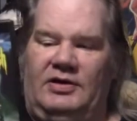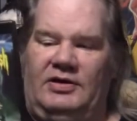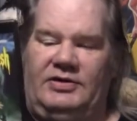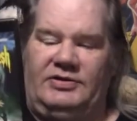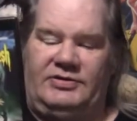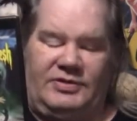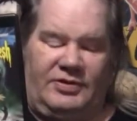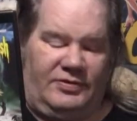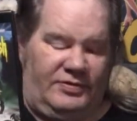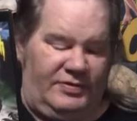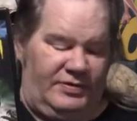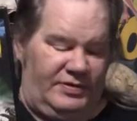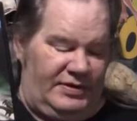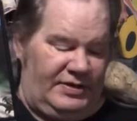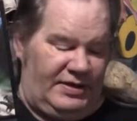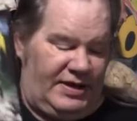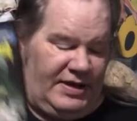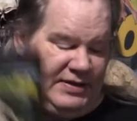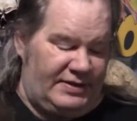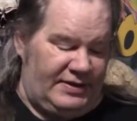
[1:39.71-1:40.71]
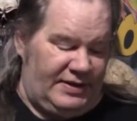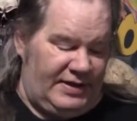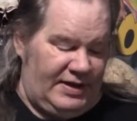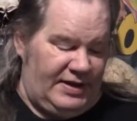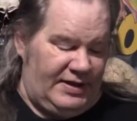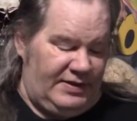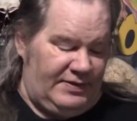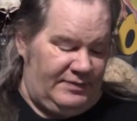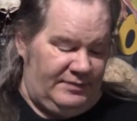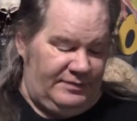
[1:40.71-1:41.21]
So, you got
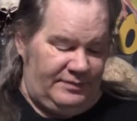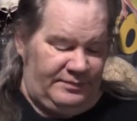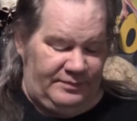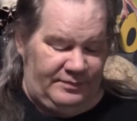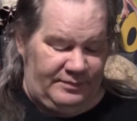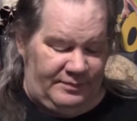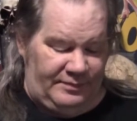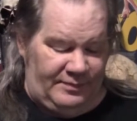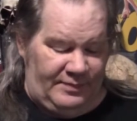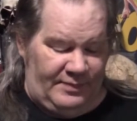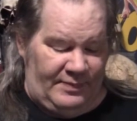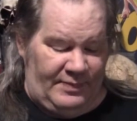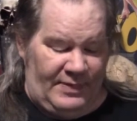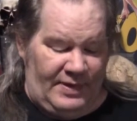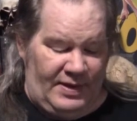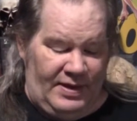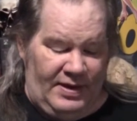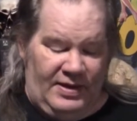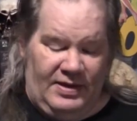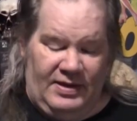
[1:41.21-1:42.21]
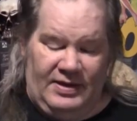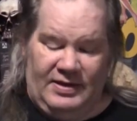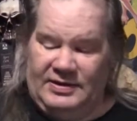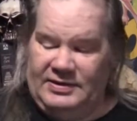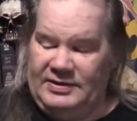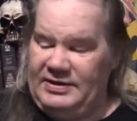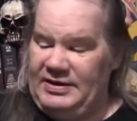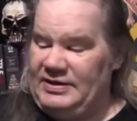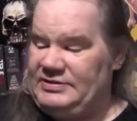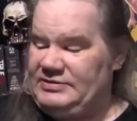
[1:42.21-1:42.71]
that.
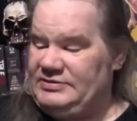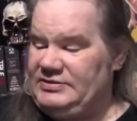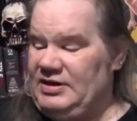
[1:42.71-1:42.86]
Next